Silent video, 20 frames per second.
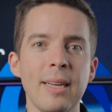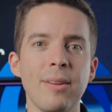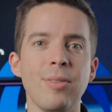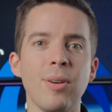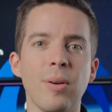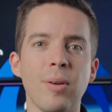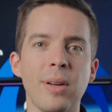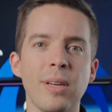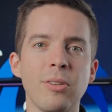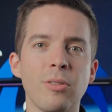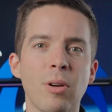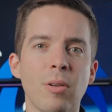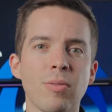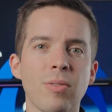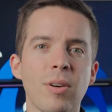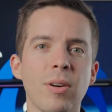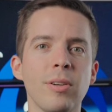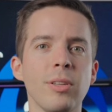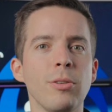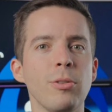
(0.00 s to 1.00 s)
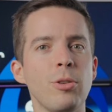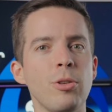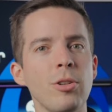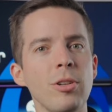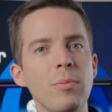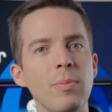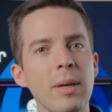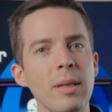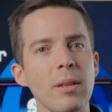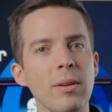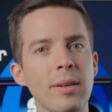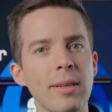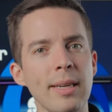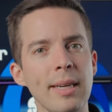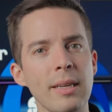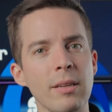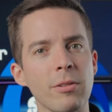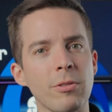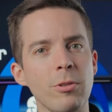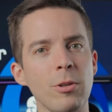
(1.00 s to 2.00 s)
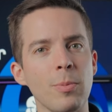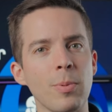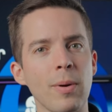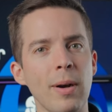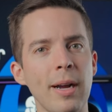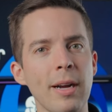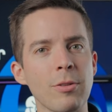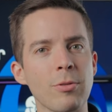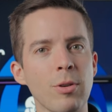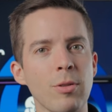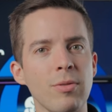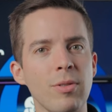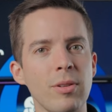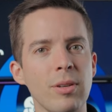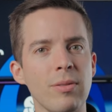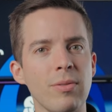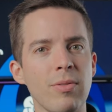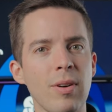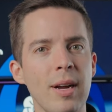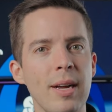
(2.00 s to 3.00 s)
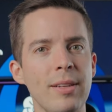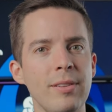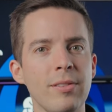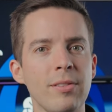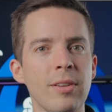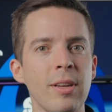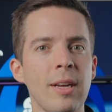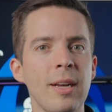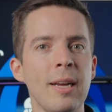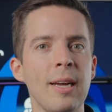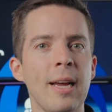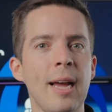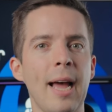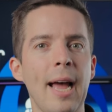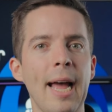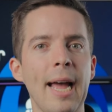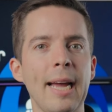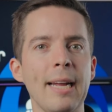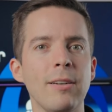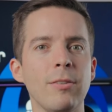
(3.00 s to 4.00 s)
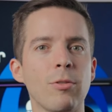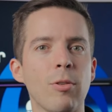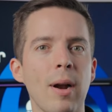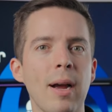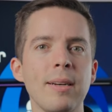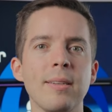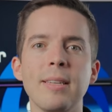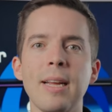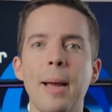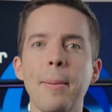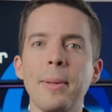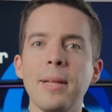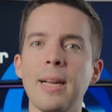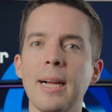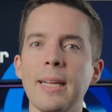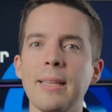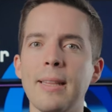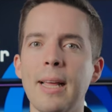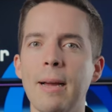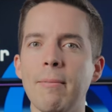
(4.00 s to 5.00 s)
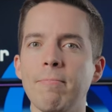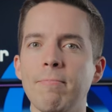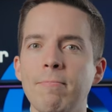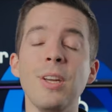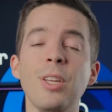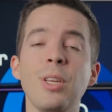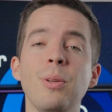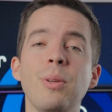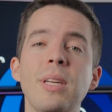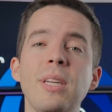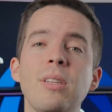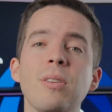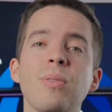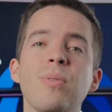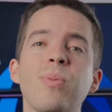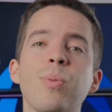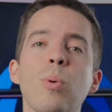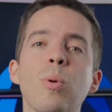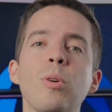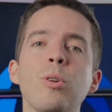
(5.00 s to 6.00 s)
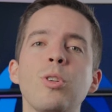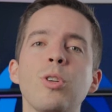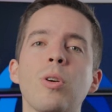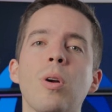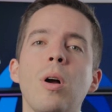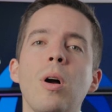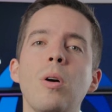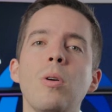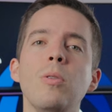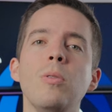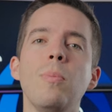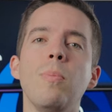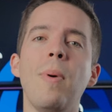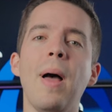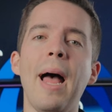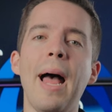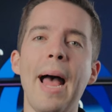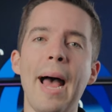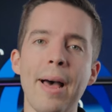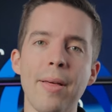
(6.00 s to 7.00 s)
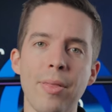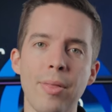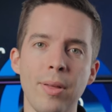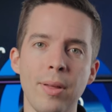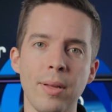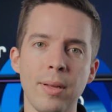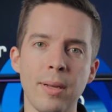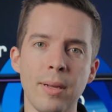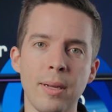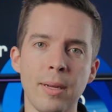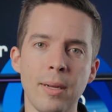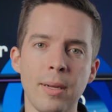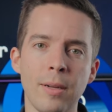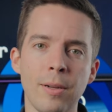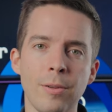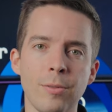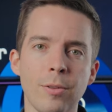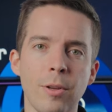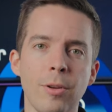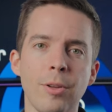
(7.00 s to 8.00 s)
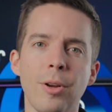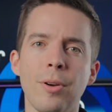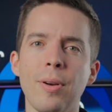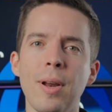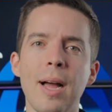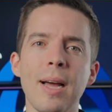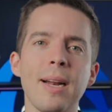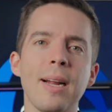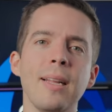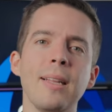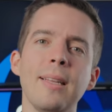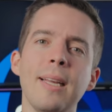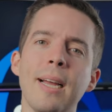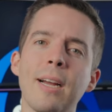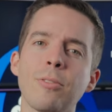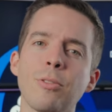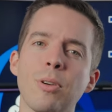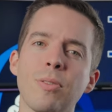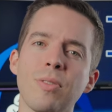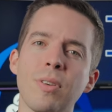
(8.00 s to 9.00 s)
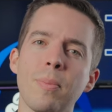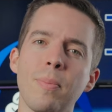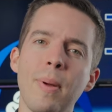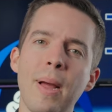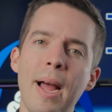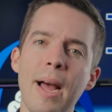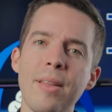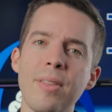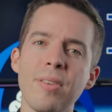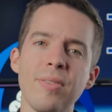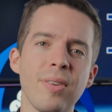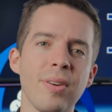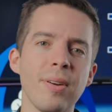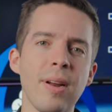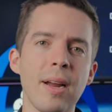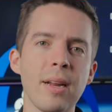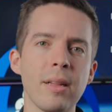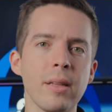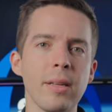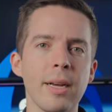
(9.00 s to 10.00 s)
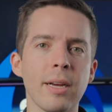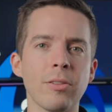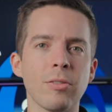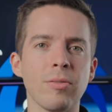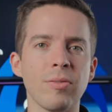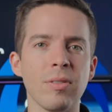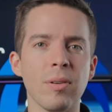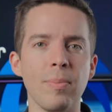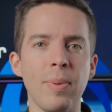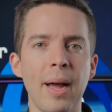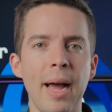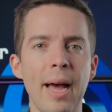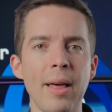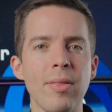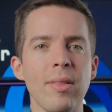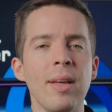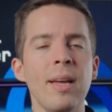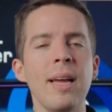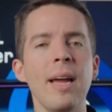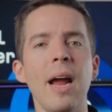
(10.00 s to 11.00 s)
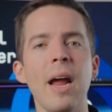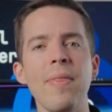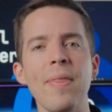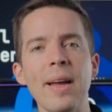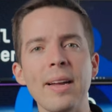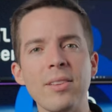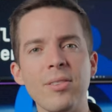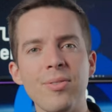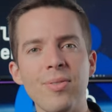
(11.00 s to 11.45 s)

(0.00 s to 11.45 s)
If you're an introvert, you shouldn't be looking at your super extroverted friends and trying to emulate them. You need to forge your own path. So you're not on the extrovert path if you're not on the extrovert path, and that's